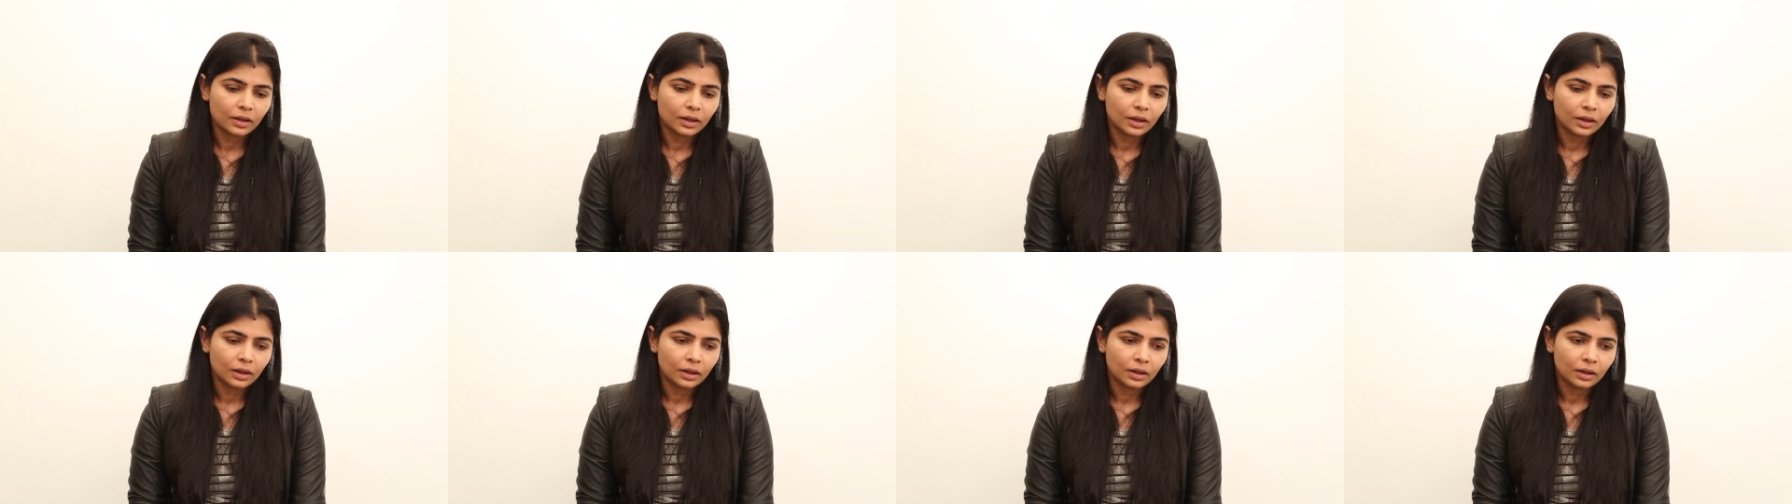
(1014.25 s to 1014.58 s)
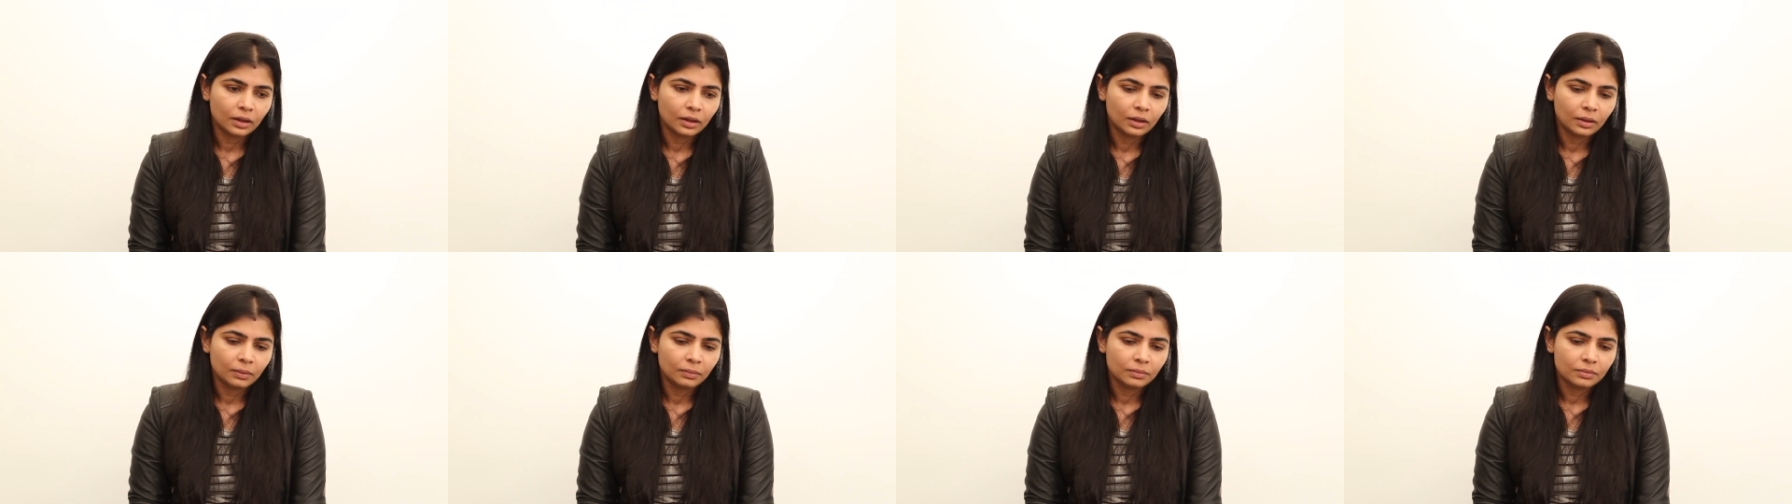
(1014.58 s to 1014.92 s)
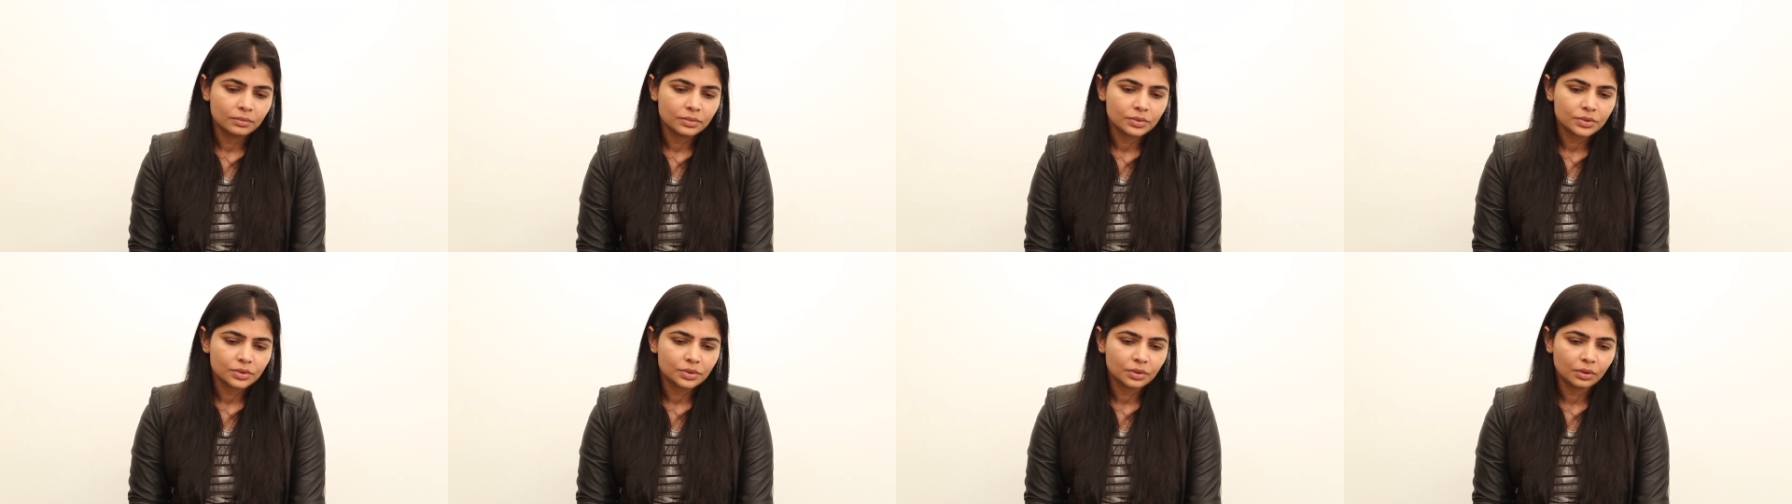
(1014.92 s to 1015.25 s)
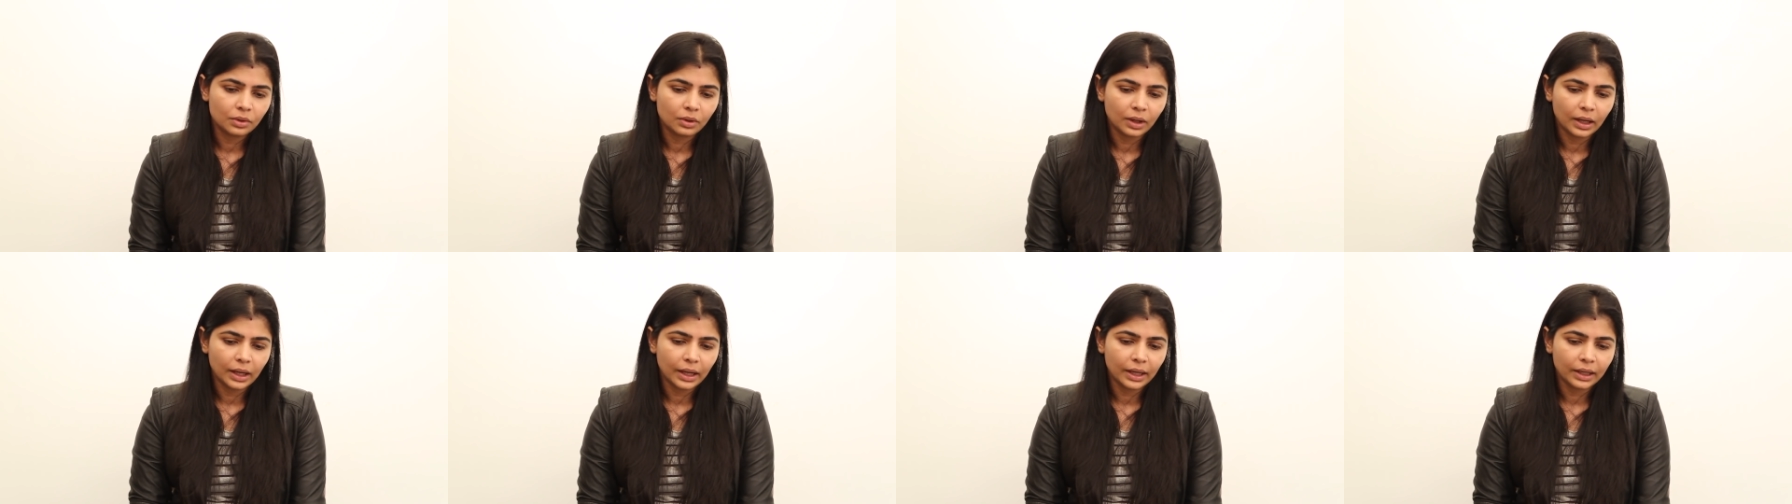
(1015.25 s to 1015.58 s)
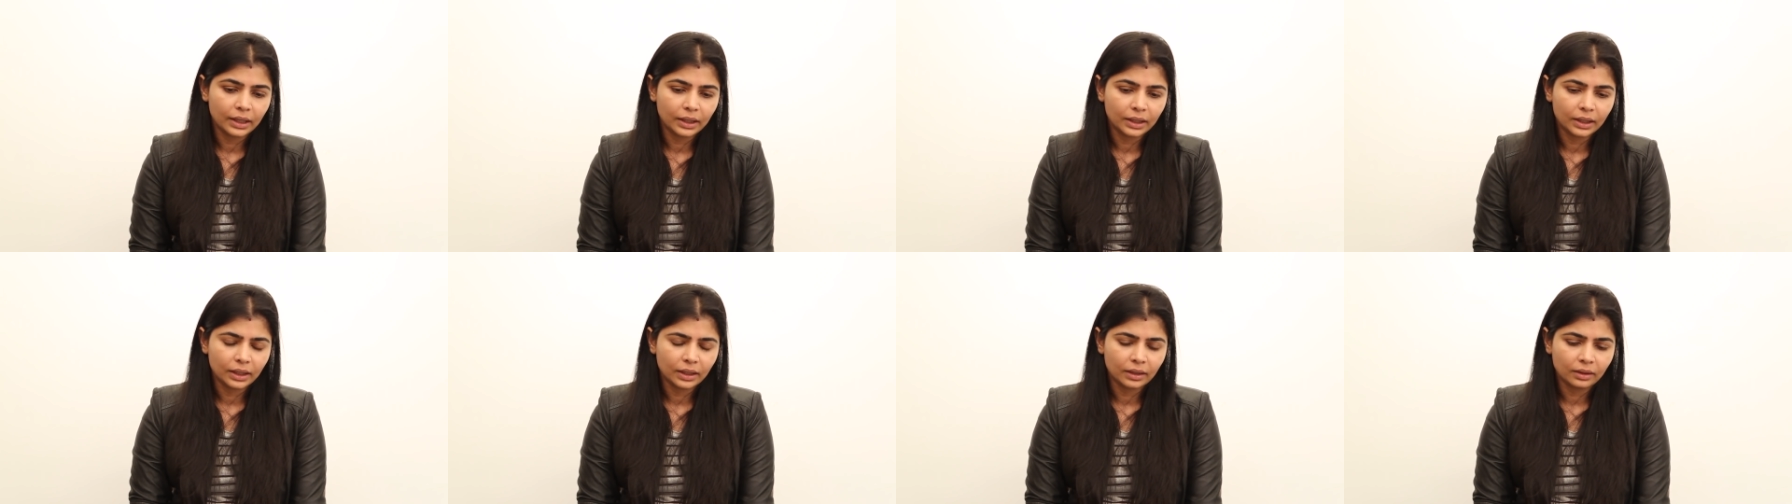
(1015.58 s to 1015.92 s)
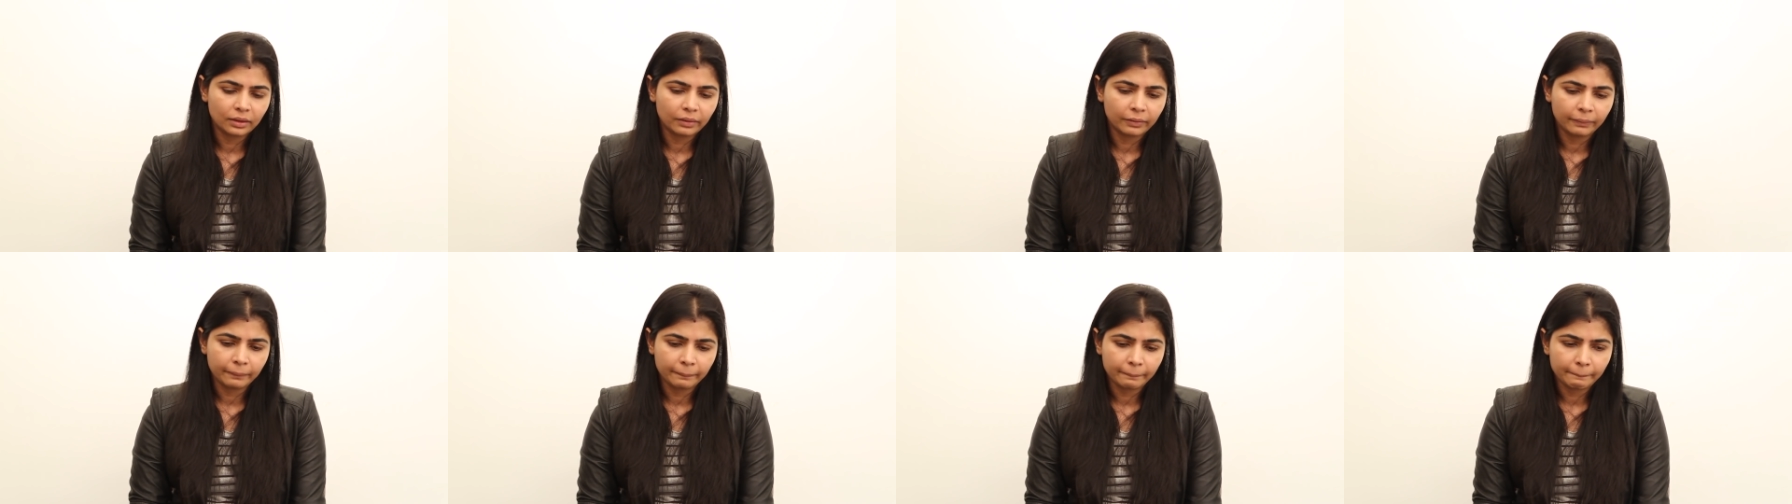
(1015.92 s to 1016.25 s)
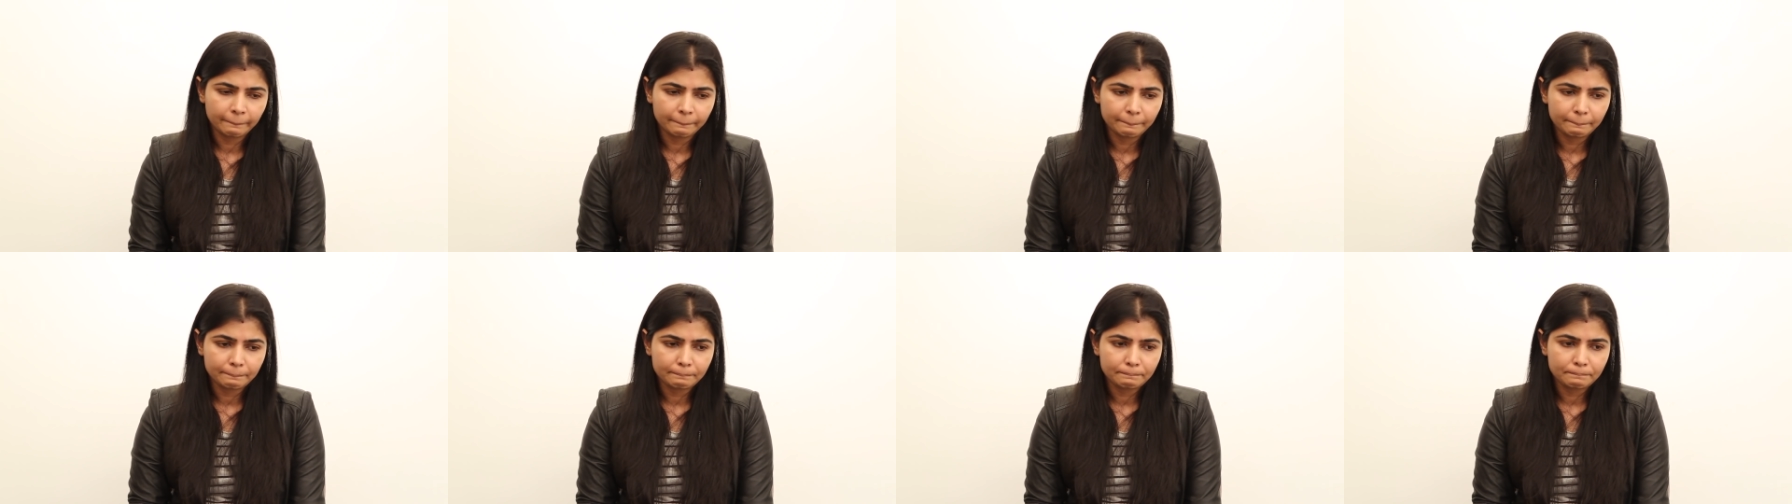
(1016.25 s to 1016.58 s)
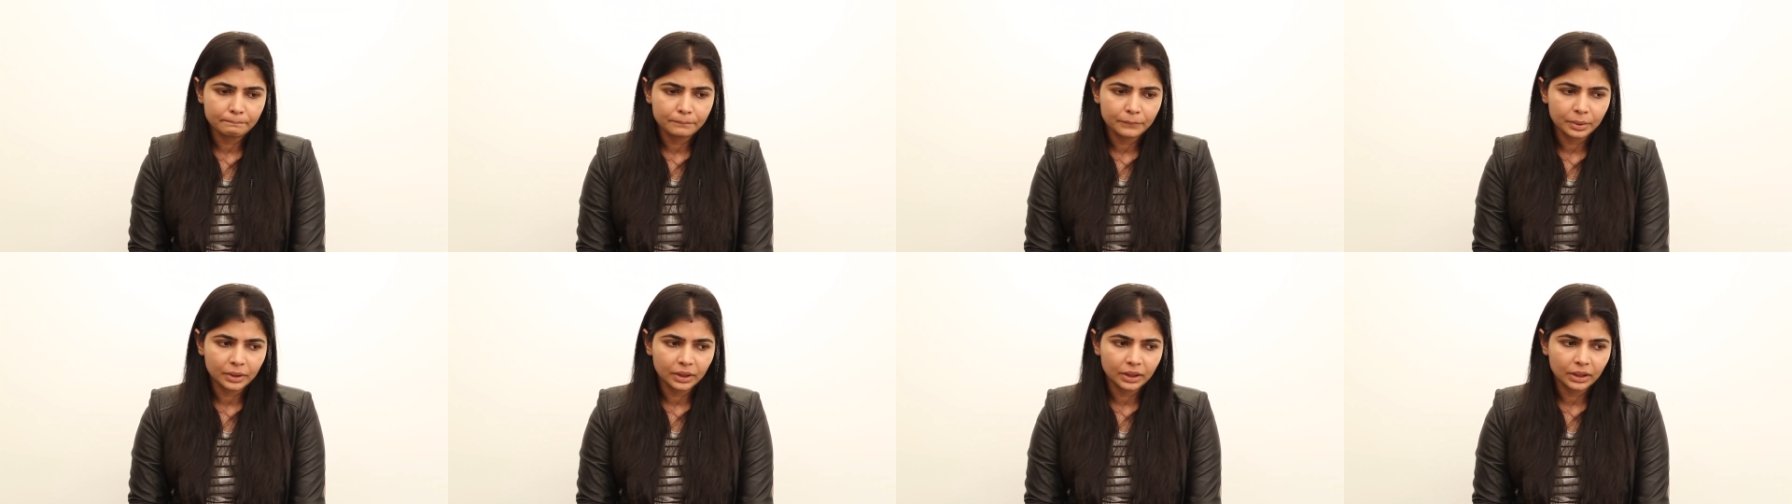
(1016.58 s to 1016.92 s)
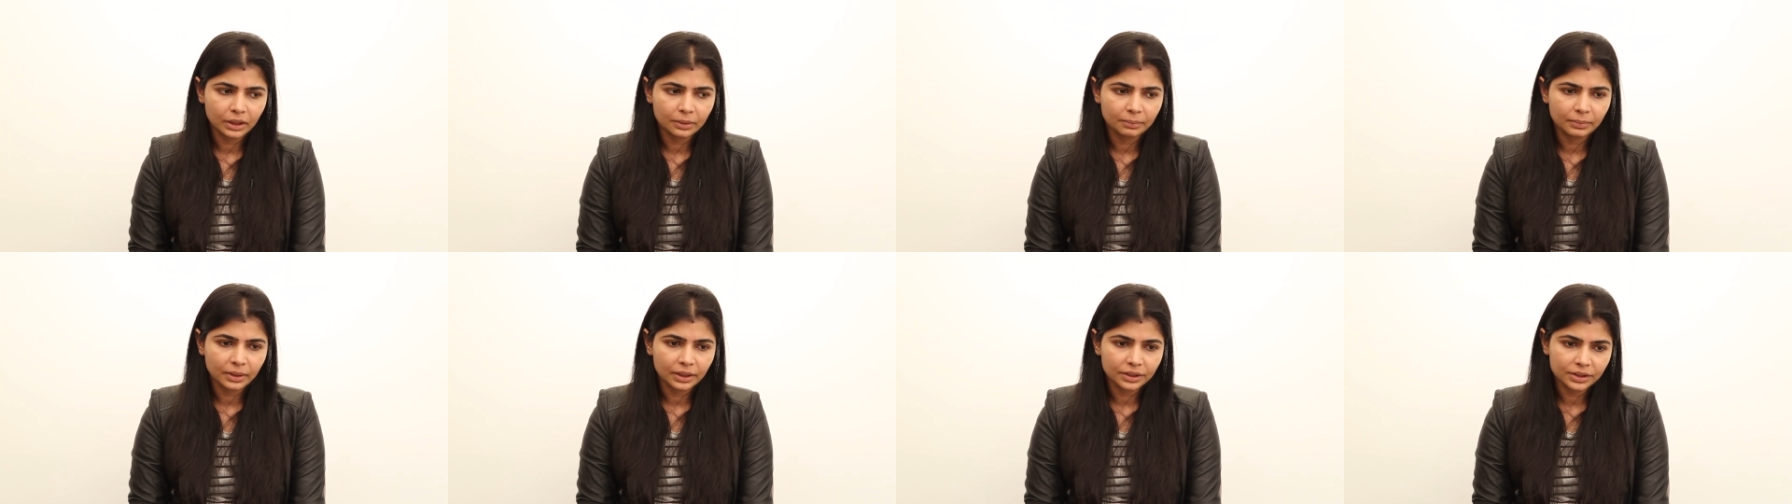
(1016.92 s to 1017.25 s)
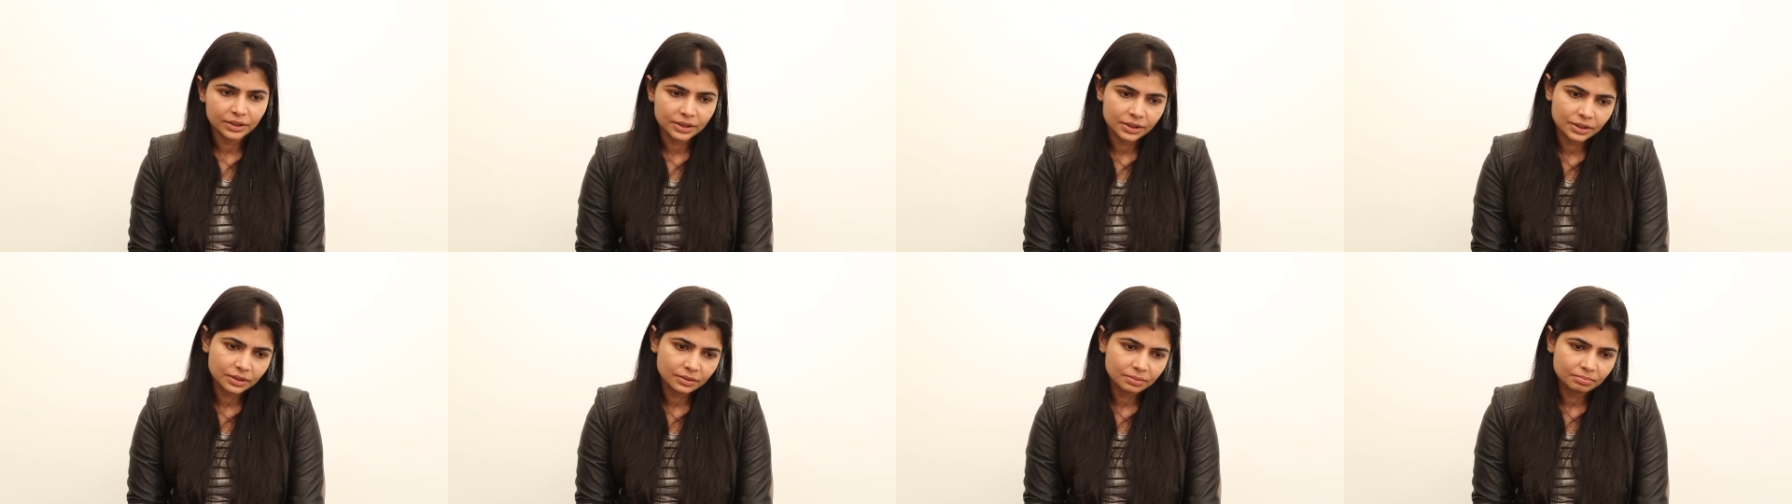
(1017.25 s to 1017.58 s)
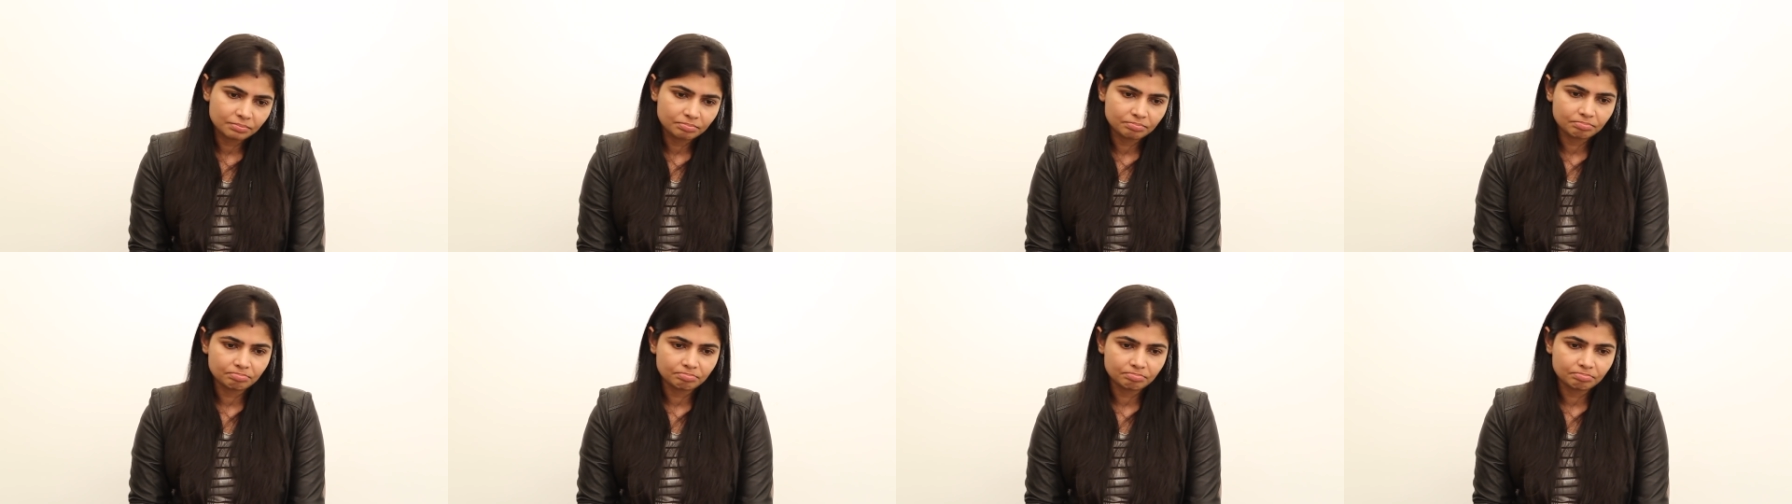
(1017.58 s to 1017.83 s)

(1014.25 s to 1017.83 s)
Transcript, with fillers: Um, so I can pretty much